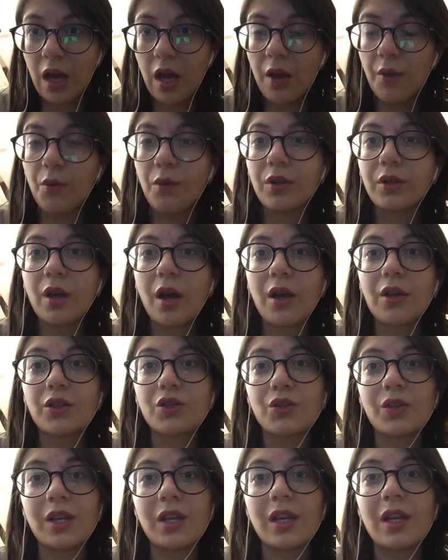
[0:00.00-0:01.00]
In one
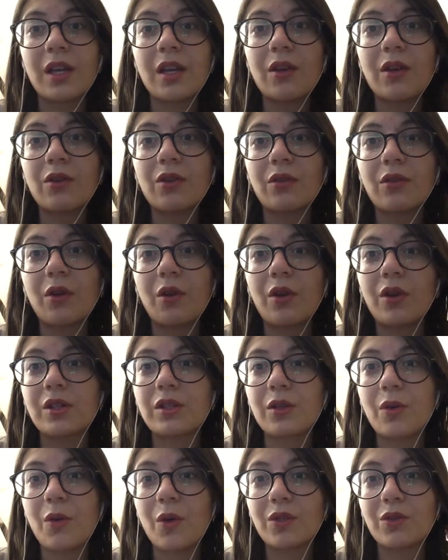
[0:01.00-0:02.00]
country, the good
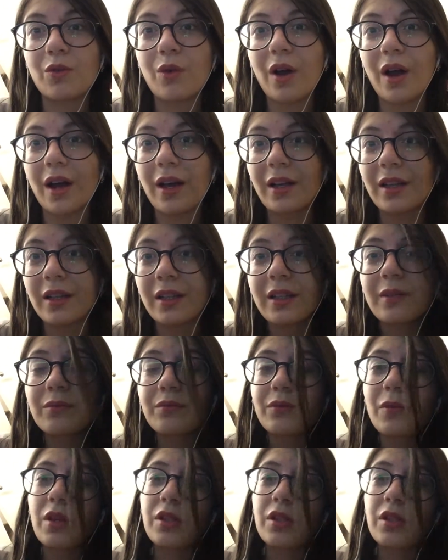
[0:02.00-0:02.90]
to which one,